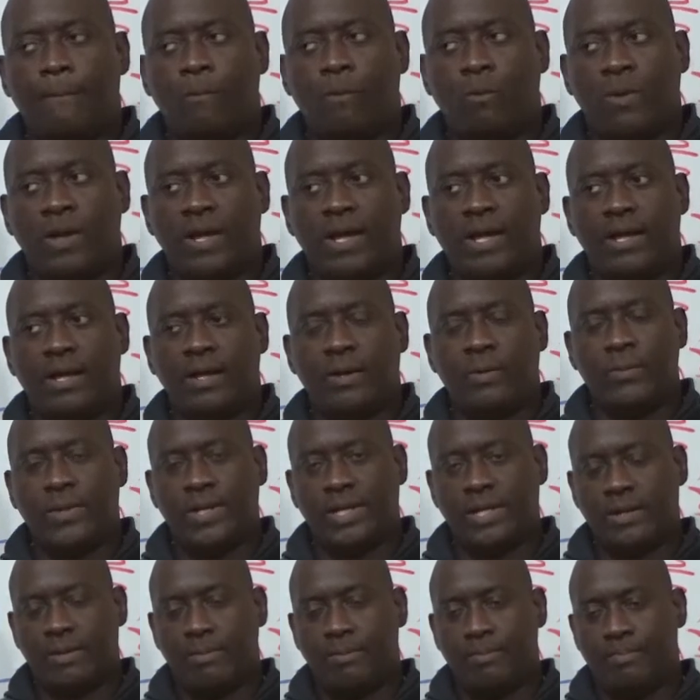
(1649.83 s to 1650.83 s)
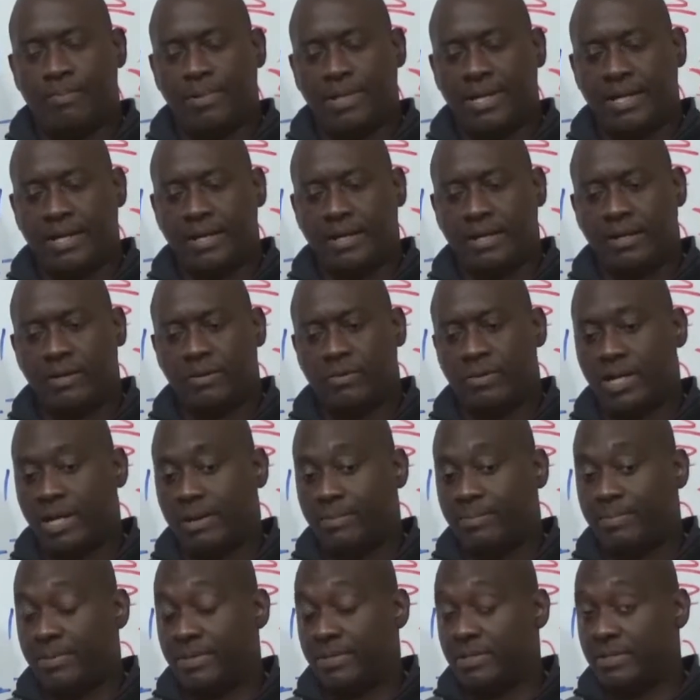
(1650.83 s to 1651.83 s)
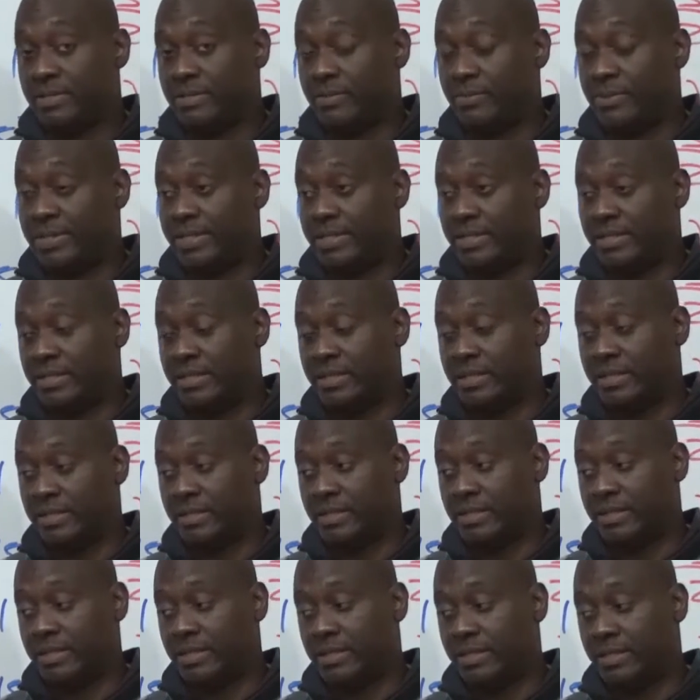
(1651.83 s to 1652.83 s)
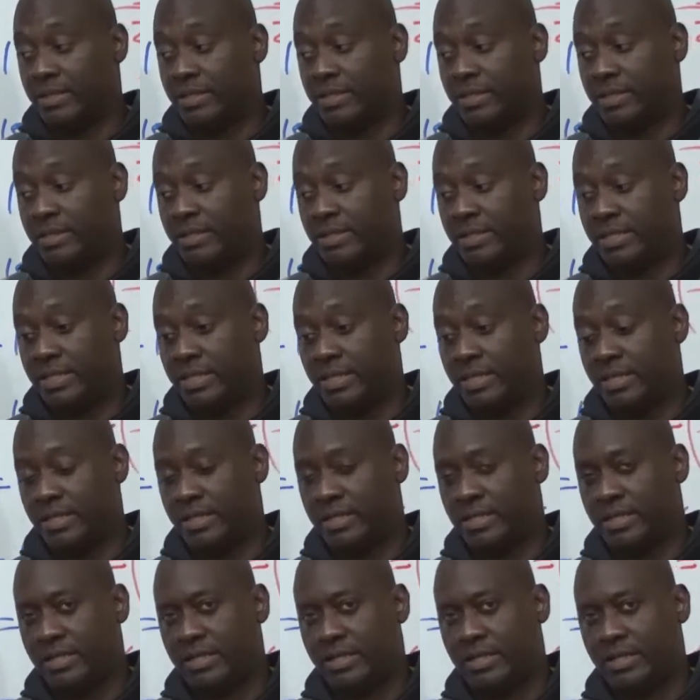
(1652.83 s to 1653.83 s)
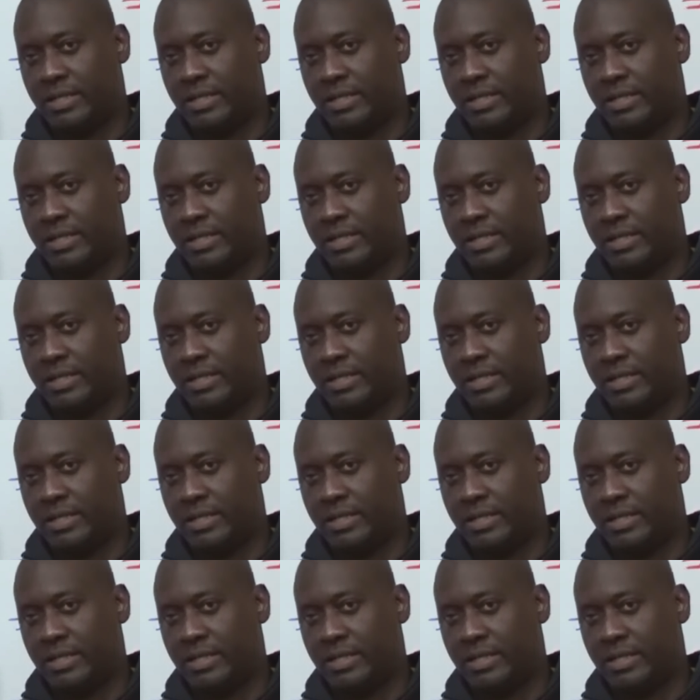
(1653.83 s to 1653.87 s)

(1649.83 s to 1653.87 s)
where we compare what happens with the